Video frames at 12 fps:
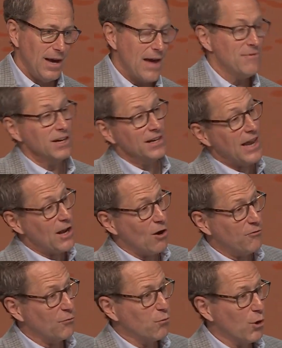Having a day
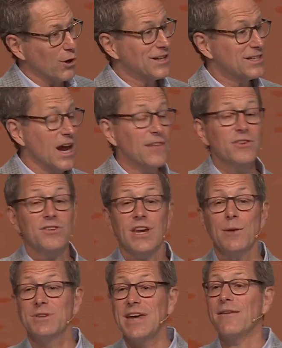off of work is not the
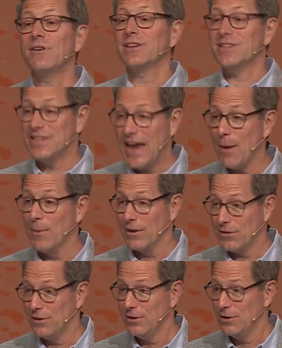same as having a Sabbath.
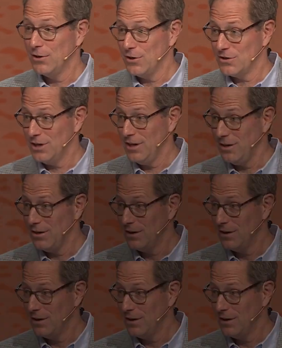Do you see it?